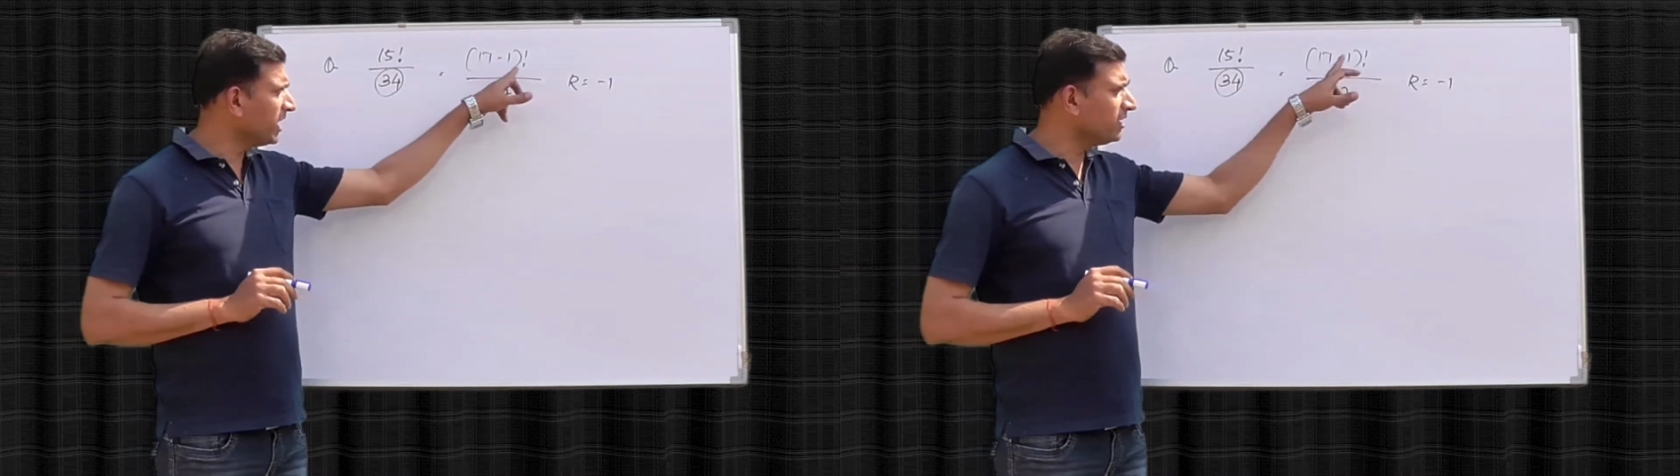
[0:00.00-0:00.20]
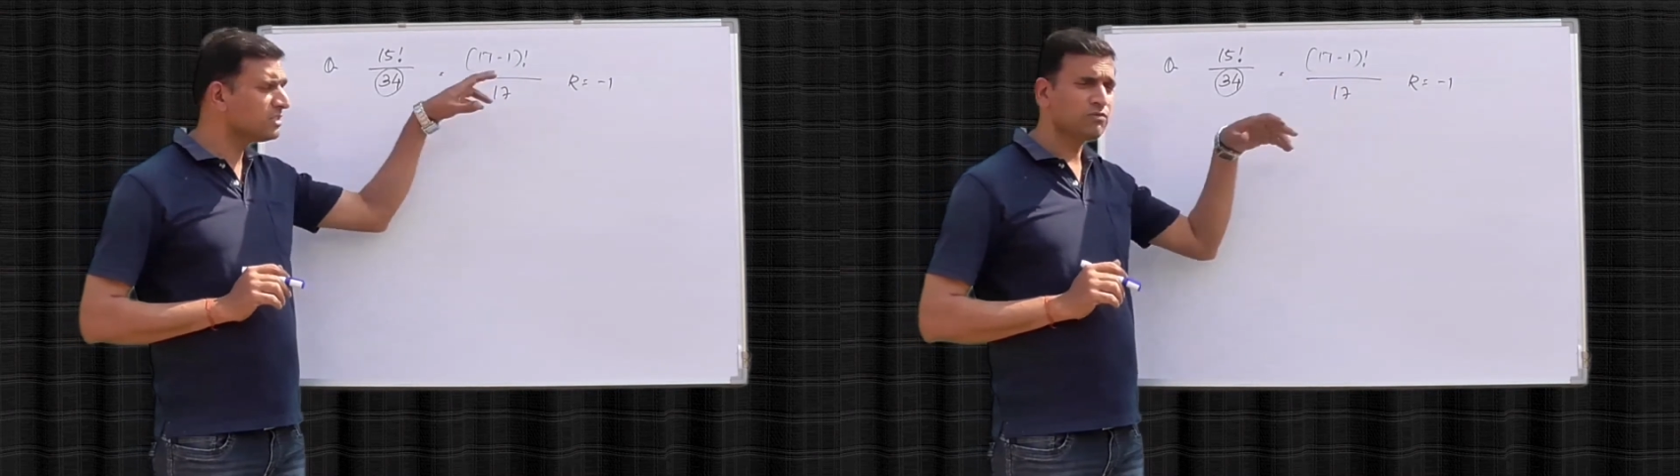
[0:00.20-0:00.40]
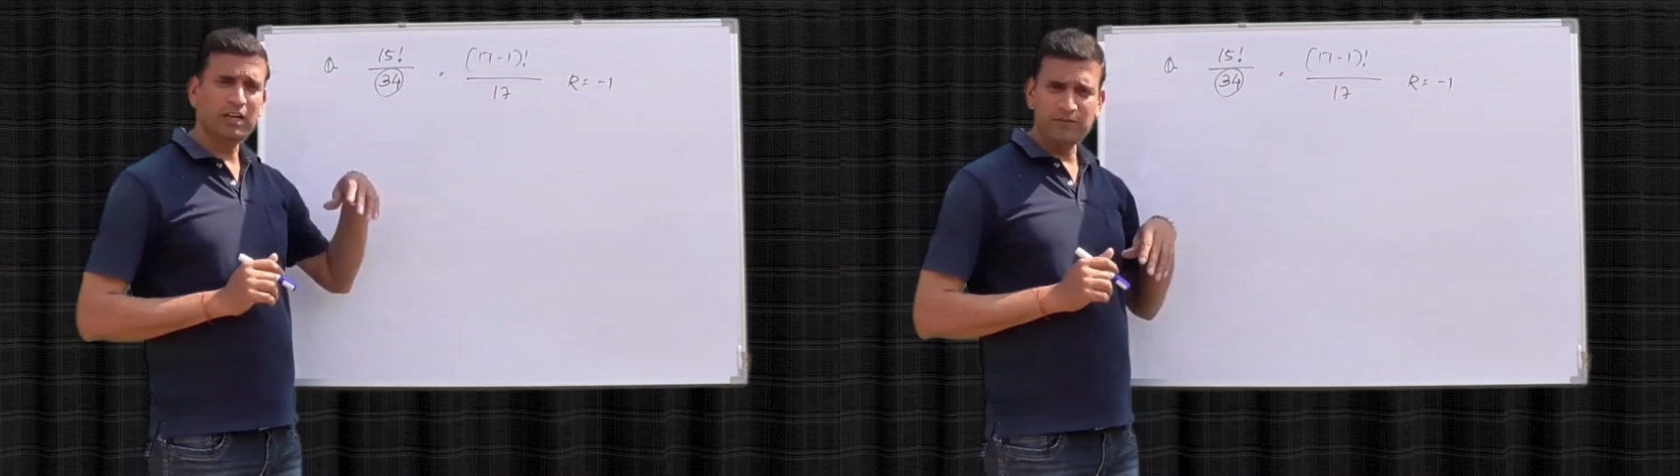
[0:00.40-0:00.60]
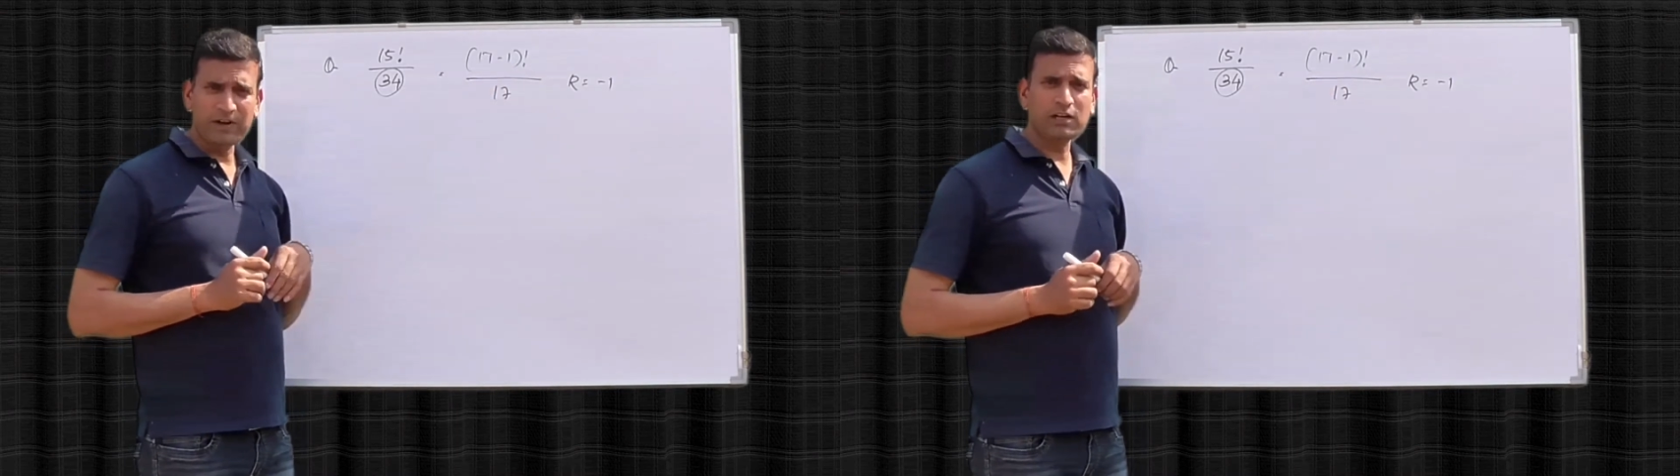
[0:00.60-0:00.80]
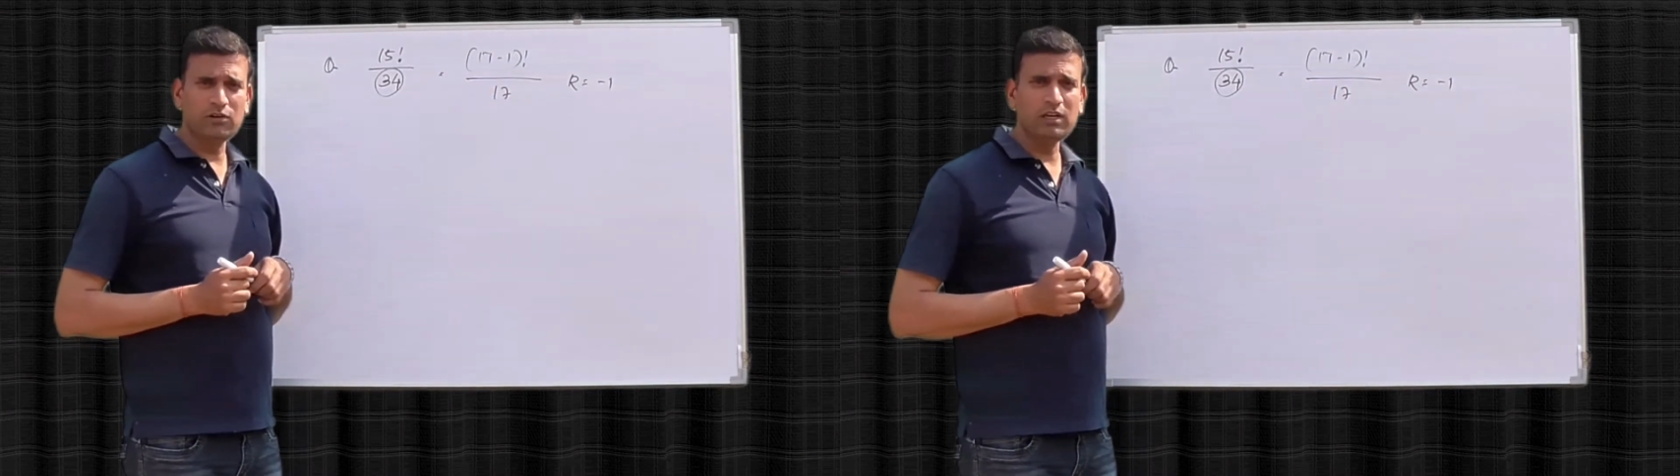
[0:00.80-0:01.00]
minus 1
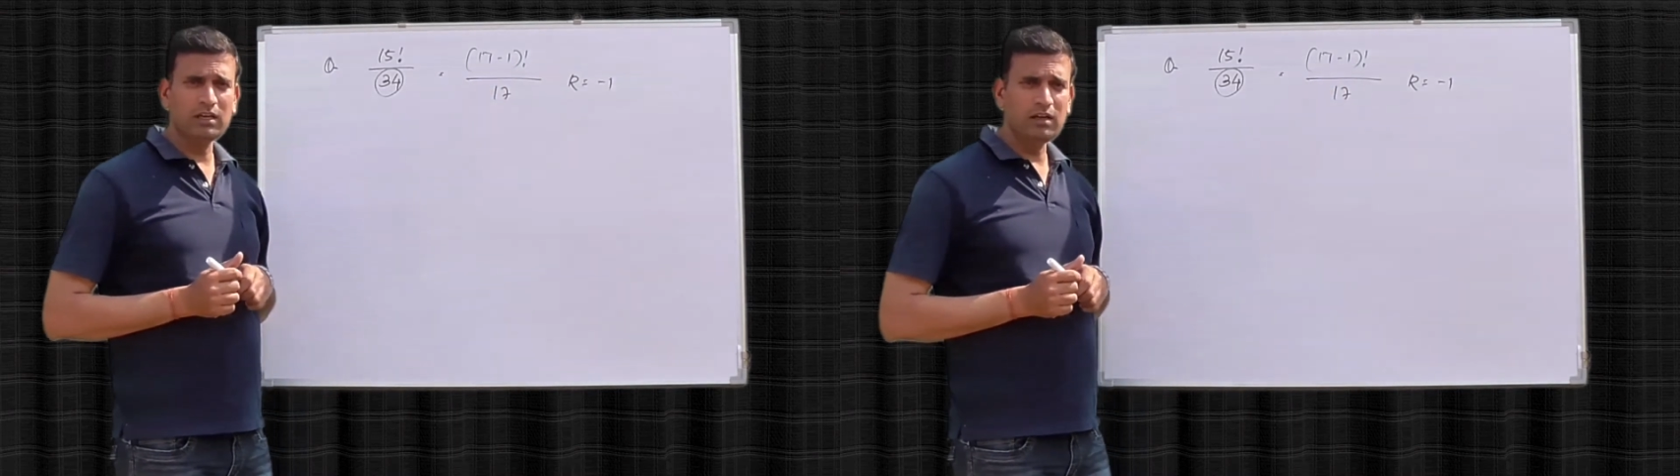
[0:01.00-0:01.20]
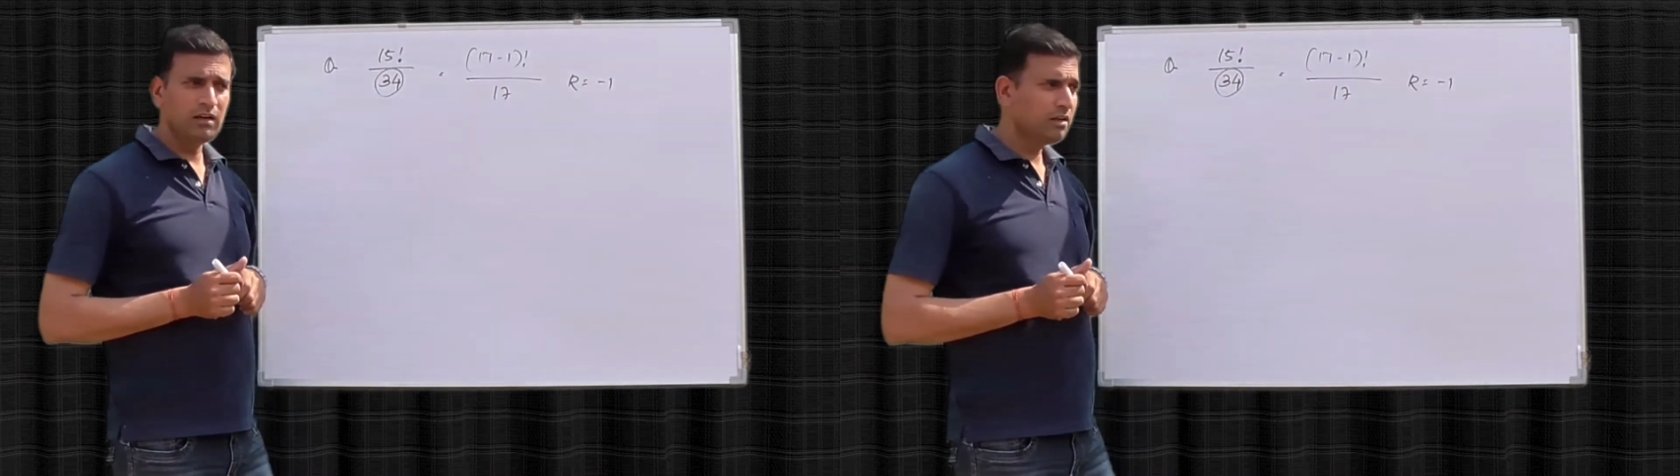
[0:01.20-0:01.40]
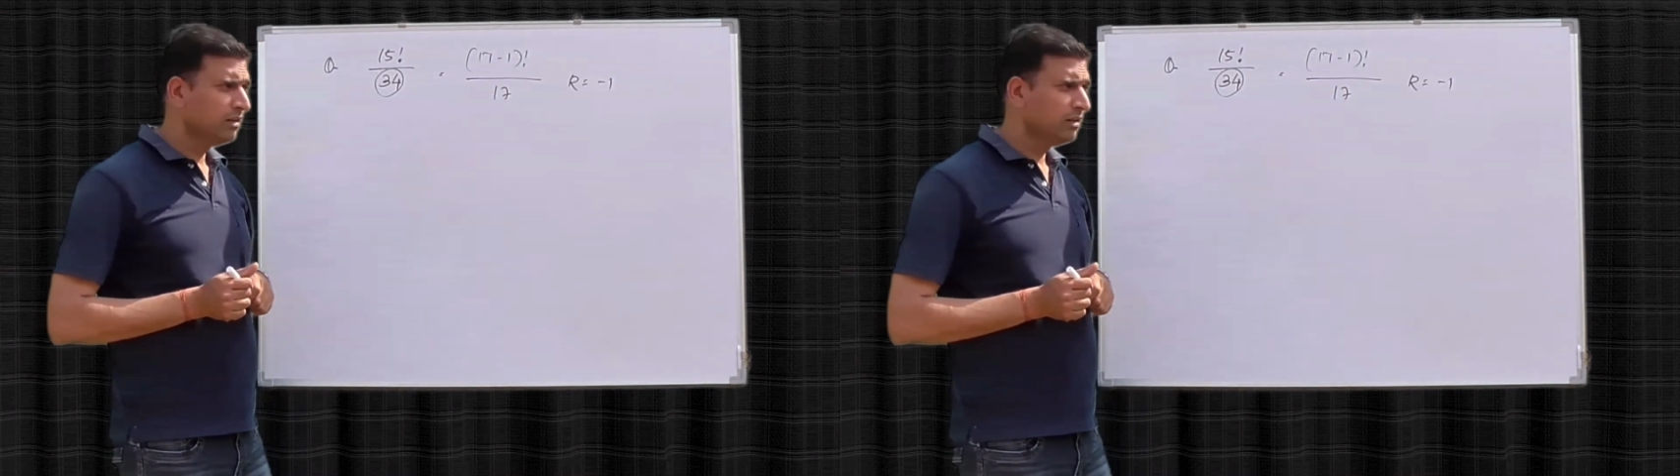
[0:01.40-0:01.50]
factorial,